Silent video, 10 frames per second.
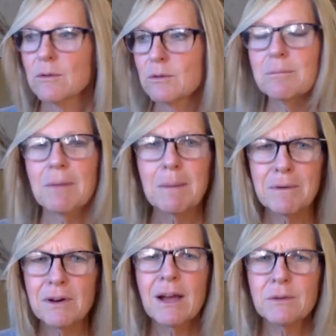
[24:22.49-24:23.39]

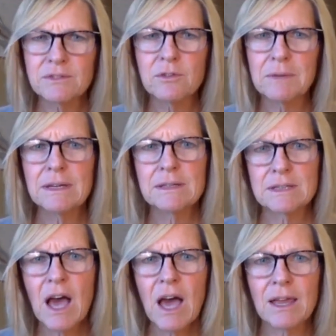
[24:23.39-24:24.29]
Remember how so many
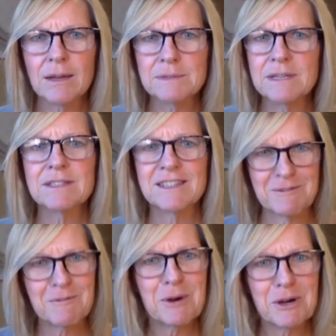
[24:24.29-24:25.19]
times it
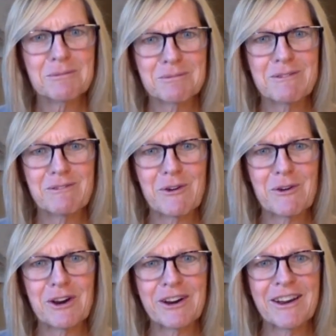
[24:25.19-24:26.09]
didn't work
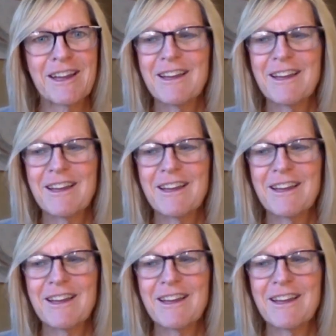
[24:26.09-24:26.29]
before.